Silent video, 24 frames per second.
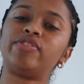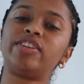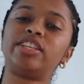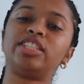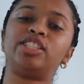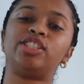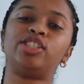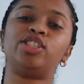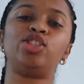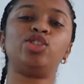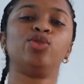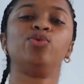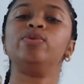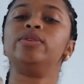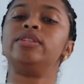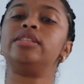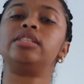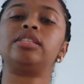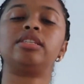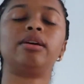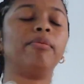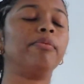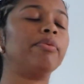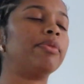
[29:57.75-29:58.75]
it's doing
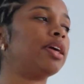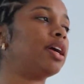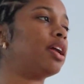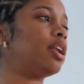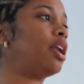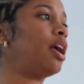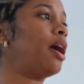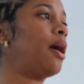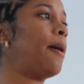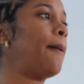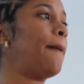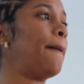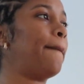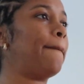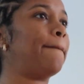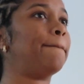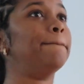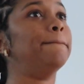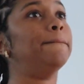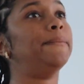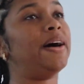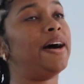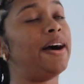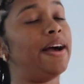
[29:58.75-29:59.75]
something.
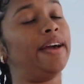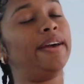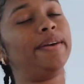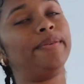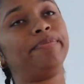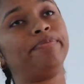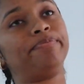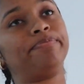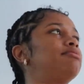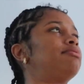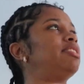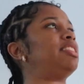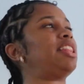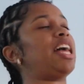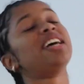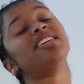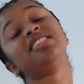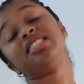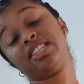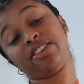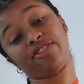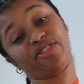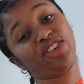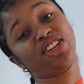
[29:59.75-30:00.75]
But
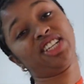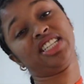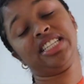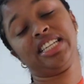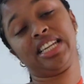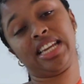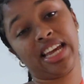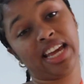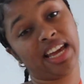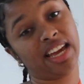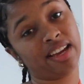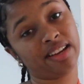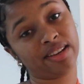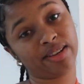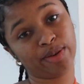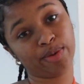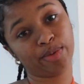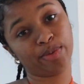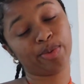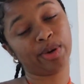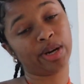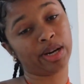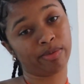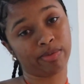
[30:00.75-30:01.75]
that's it for today,
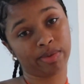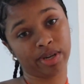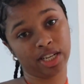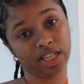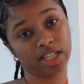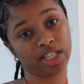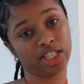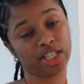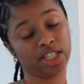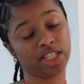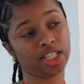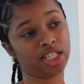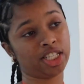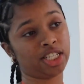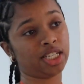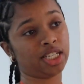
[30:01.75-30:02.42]
pretty much.